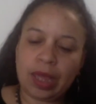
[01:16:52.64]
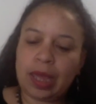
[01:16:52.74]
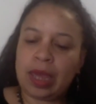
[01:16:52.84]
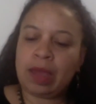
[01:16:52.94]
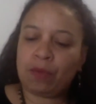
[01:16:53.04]

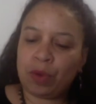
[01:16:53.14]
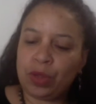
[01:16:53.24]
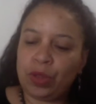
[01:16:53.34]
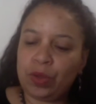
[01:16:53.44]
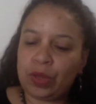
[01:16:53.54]
If we're
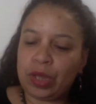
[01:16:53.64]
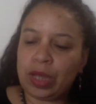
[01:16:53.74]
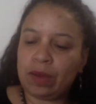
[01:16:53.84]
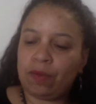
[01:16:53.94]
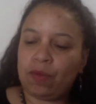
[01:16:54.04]
using
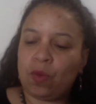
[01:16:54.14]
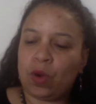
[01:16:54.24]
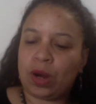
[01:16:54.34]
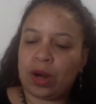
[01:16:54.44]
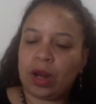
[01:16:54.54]
it
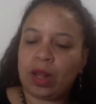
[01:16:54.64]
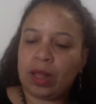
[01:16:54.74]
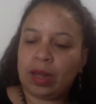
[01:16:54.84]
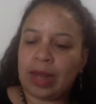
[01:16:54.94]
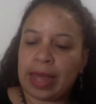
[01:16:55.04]
for
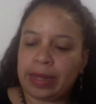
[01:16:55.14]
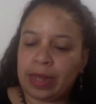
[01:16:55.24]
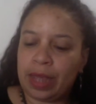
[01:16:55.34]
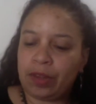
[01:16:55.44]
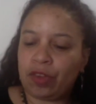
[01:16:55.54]

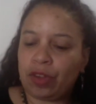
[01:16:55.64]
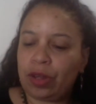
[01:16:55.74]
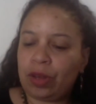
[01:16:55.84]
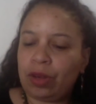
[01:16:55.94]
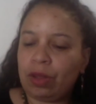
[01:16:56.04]

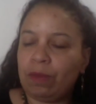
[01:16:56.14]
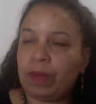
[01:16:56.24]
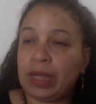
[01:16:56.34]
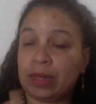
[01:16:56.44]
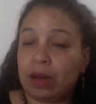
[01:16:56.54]
lactation,
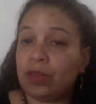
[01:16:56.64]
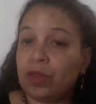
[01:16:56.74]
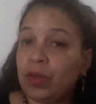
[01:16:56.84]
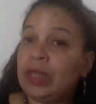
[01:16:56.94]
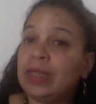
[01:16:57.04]
because it
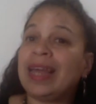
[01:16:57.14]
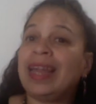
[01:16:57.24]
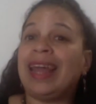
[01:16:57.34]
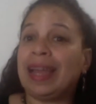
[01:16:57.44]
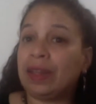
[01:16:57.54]
also is a
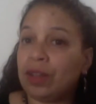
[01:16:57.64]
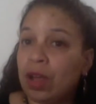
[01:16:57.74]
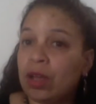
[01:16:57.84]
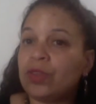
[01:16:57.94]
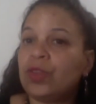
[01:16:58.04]

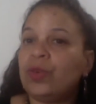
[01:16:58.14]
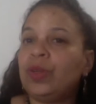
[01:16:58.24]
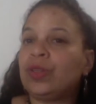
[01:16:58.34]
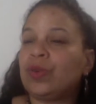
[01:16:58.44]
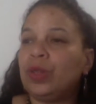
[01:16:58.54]
galactagogue, so
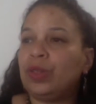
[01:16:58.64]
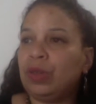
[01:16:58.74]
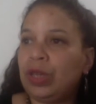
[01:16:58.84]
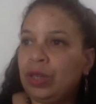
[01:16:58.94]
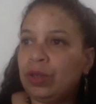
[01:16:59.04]
it's going
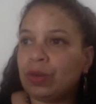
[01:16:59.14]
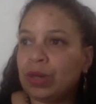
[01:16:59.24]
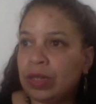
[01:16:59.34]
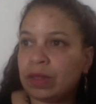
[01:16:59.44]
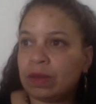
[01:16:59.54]
to
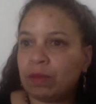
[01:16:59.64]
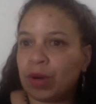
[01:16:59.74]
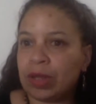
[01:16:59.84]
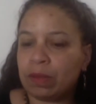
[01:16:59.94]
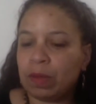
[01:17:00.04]
increase
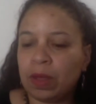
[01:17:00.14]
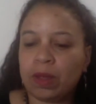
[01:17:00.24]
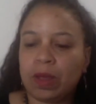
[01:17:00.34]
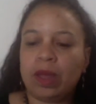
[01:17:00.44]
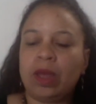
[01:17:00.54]
breast
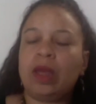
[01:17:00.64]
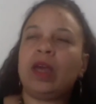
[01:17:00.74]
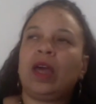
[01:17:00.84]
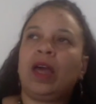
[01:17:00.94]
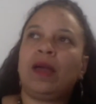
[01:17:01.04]
milk,
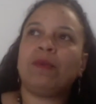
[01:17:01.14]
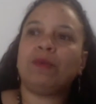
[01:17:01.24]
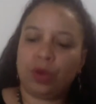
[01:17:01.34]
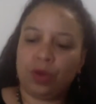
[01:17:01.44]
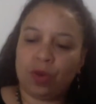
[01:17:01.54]

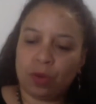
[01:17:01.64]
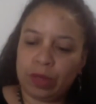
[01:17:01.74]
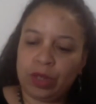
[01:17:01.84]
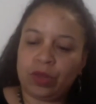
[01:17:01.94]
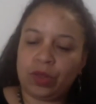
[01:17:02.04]
we're
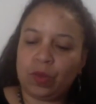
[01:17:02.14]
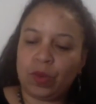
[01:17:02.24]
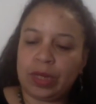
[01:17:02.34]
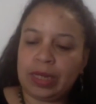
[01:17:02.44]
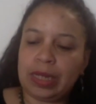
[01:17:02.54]
normally using
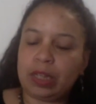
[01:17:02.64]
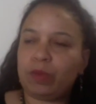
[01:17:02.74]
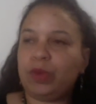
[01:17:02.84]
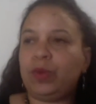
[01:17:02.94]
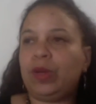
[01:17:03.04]
1 teaspoon